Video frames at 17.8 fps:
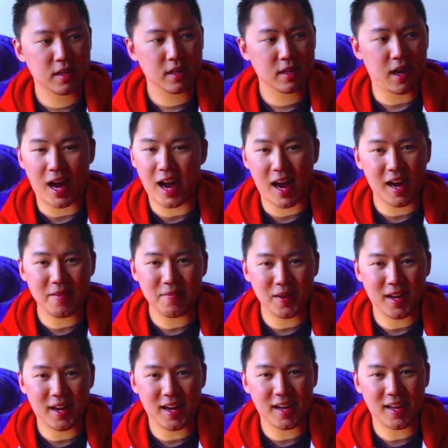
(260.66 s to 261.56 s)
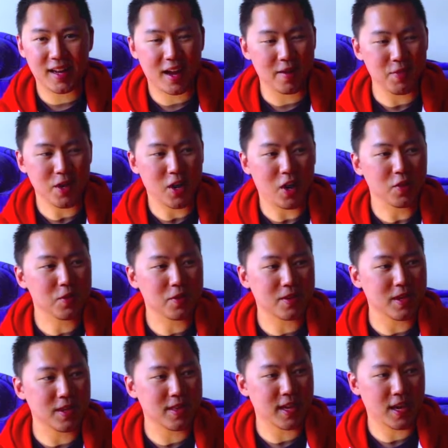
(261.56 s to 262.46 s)
I'm not. I mean, all those
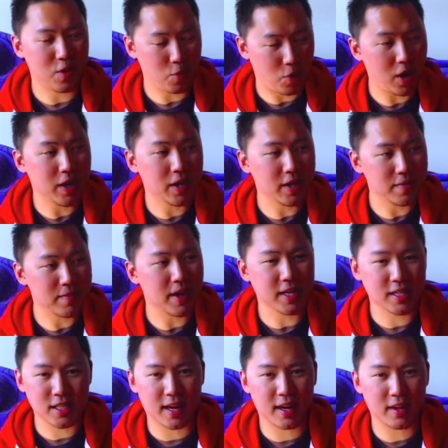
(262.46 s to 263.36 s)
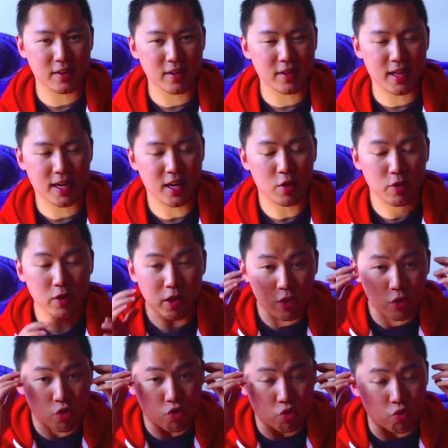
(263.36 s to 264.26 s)
things that I wanted in my childhood, that I
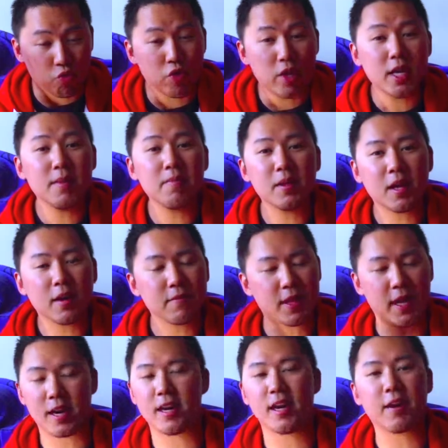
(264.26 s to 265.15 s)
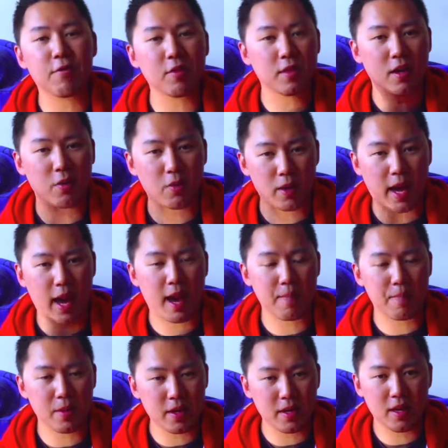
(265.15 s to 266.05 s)
only dreamed of, that I never thought would
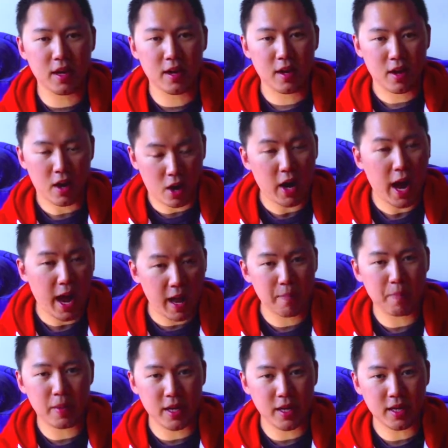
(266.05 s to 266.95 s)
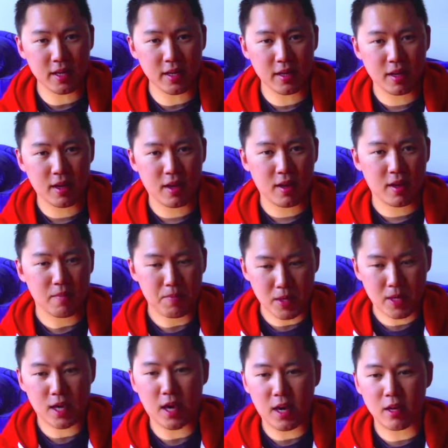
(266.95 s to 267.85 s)
happen, are happening
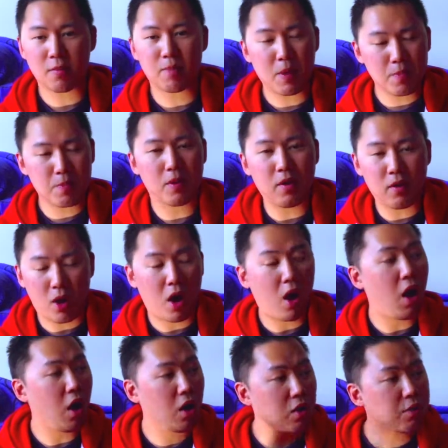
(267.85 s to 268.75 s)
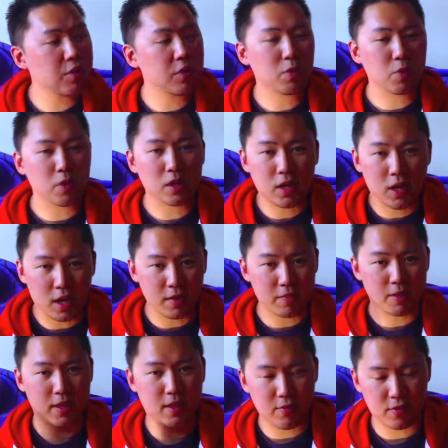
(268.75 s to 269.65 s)
because people all over the world call
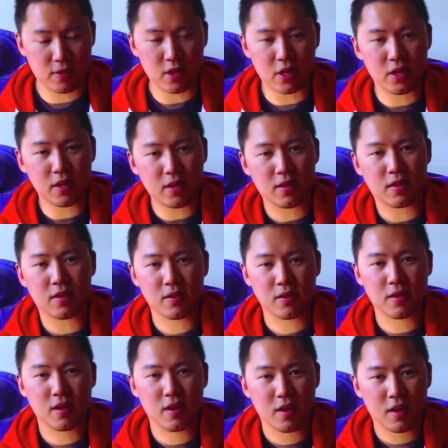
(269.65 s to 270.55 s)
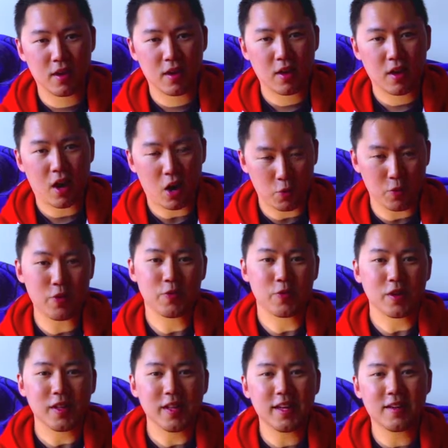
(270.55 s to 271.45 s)
themselves nerds? Are we
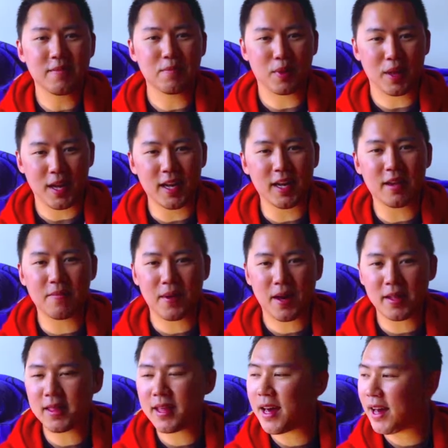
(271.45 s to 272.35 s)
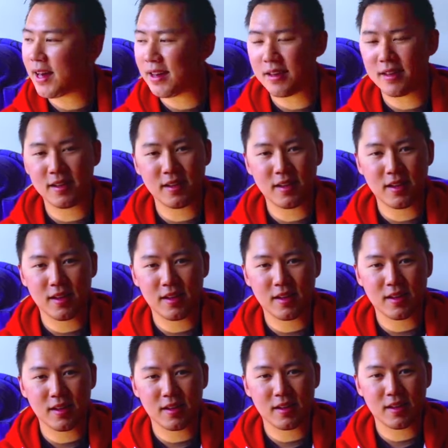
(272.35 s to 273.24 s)
really complaining about that?
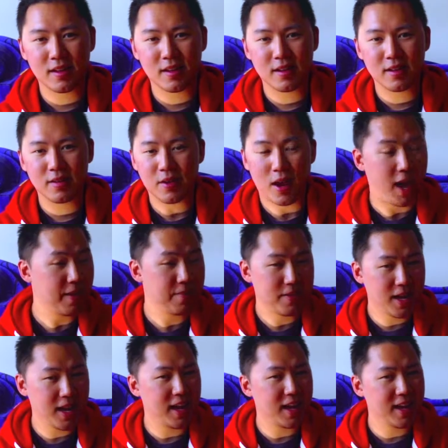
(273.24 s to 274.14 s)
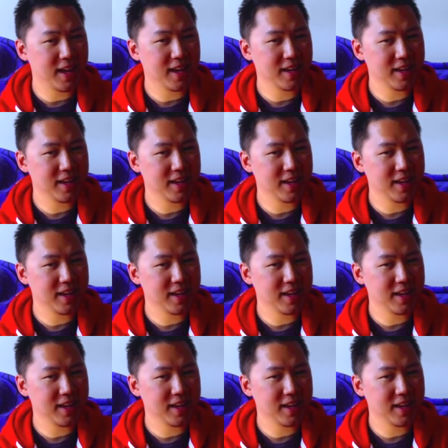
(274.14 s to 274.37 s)
I'm not.